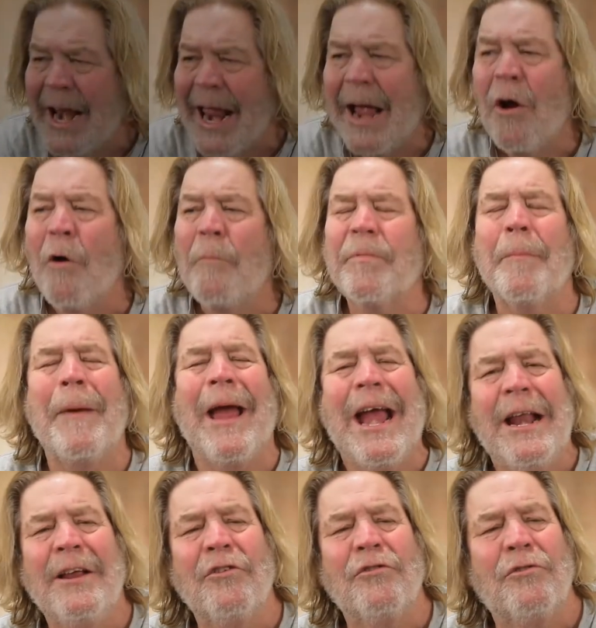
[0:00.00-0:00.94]
And I hope the
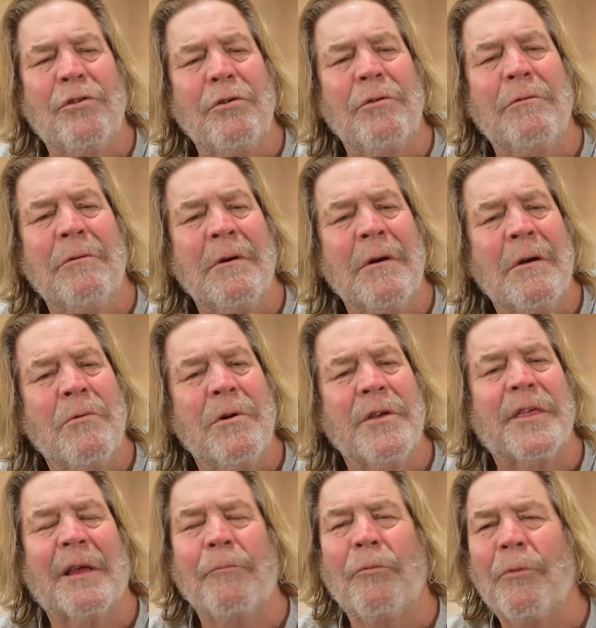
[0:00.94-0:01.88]
paintings do
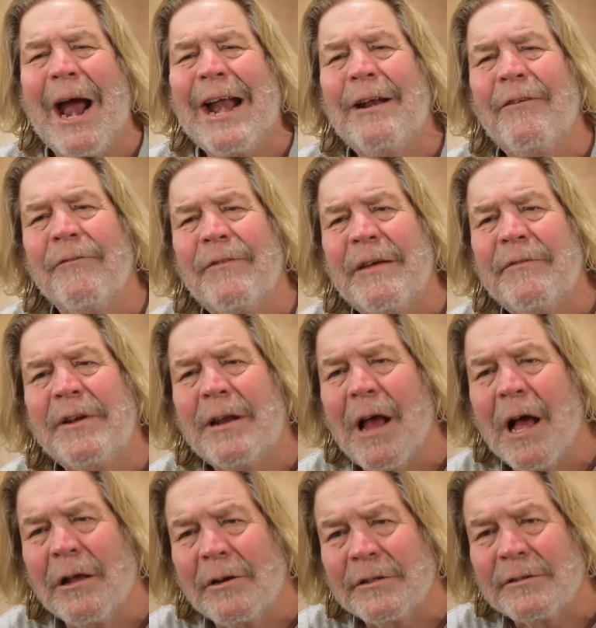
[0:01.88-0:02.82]
with bright, vivid
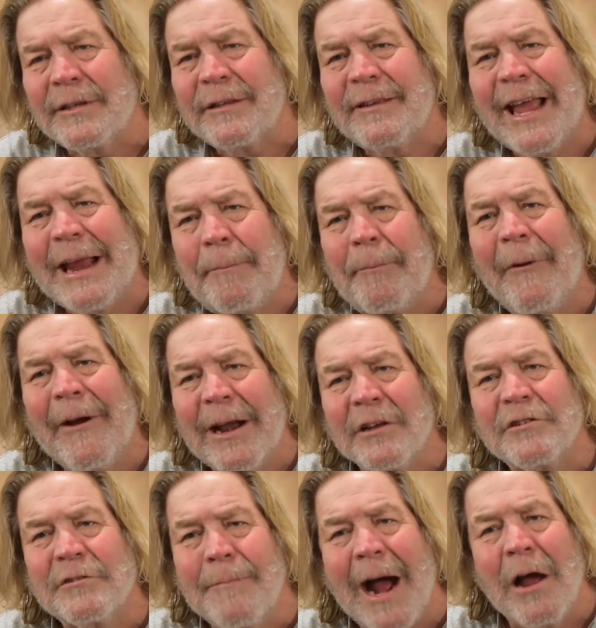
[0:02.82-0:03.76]
colors that they bring
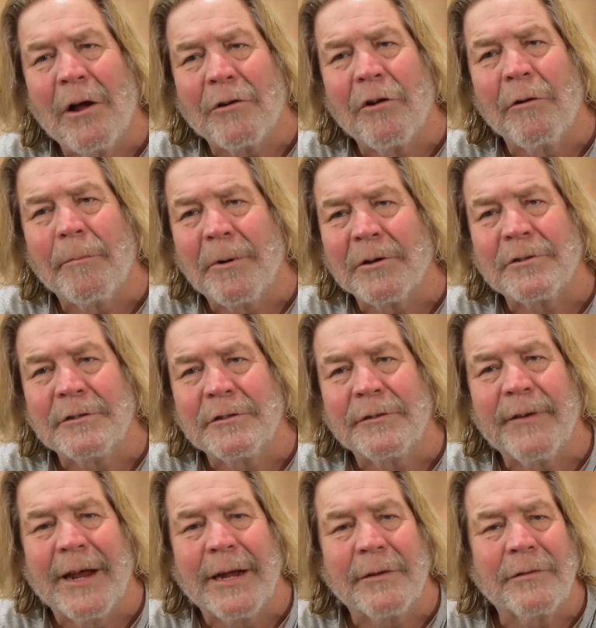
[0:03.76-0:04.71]
a smile to a
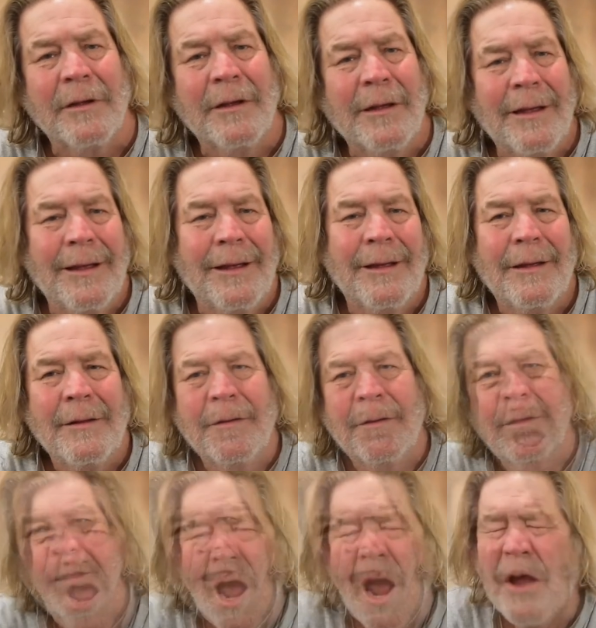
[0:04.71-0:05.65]
person's face.
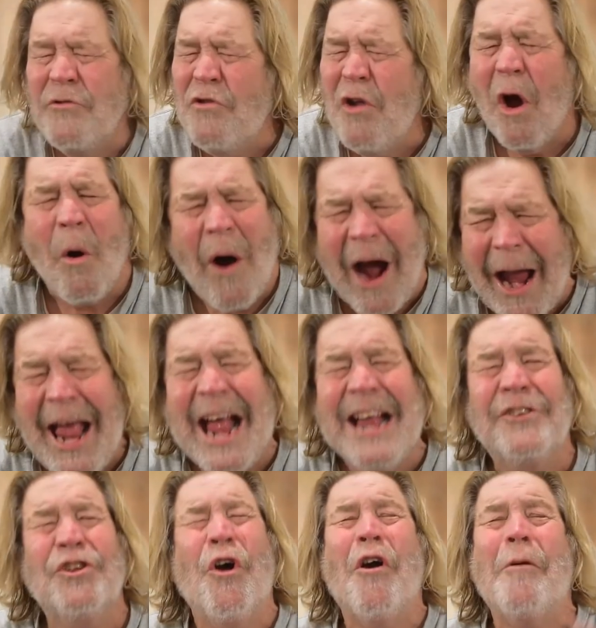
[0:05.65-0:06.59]
No, I
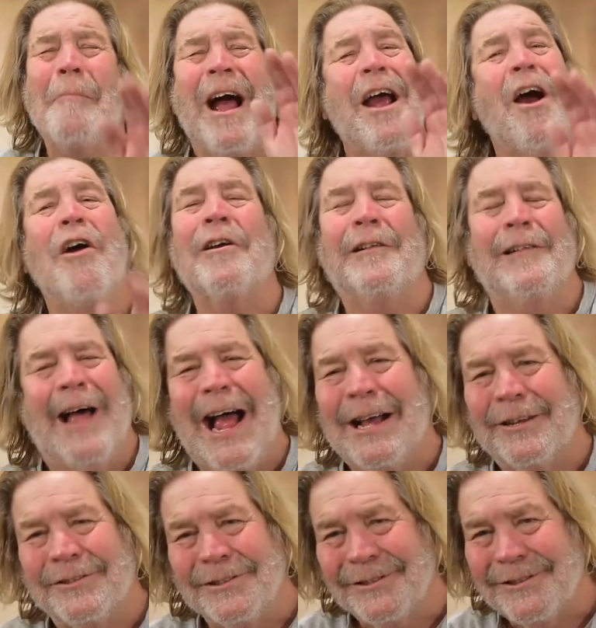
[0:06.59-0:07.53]
took my art
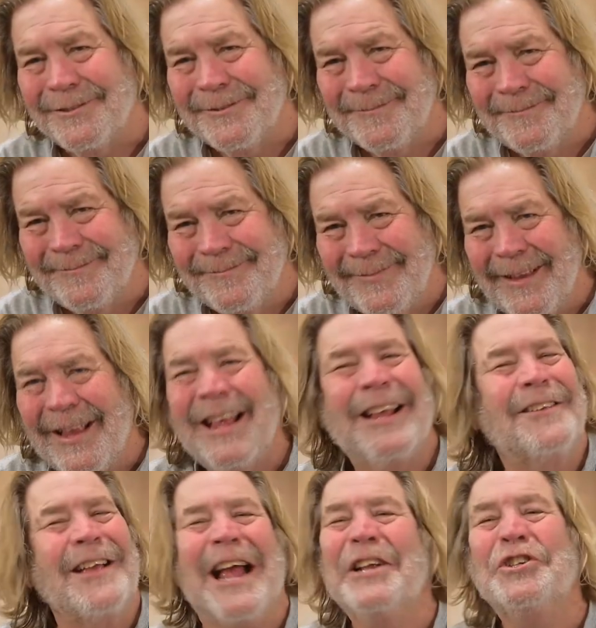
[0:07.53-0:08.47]
classes
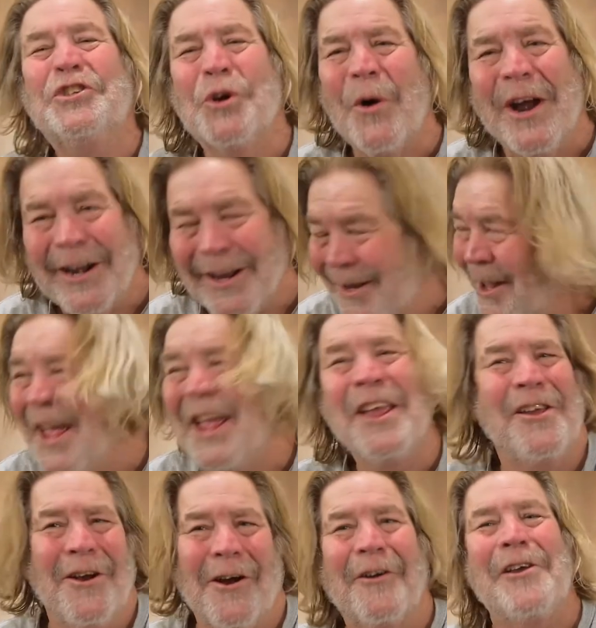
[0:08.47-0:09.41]
because I enjoyed it.
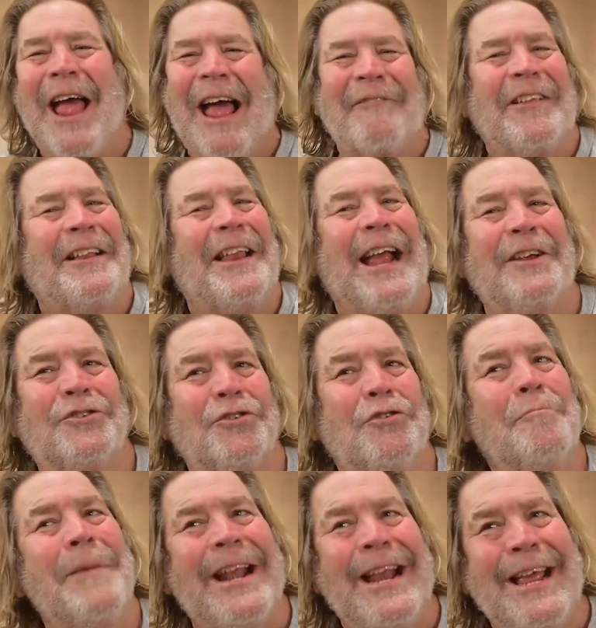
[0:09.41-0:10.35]
You know, you have to take
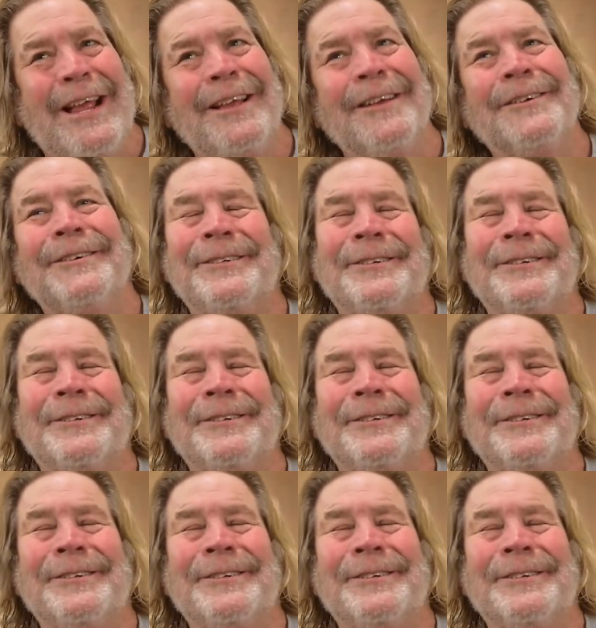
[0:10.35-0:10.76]
so many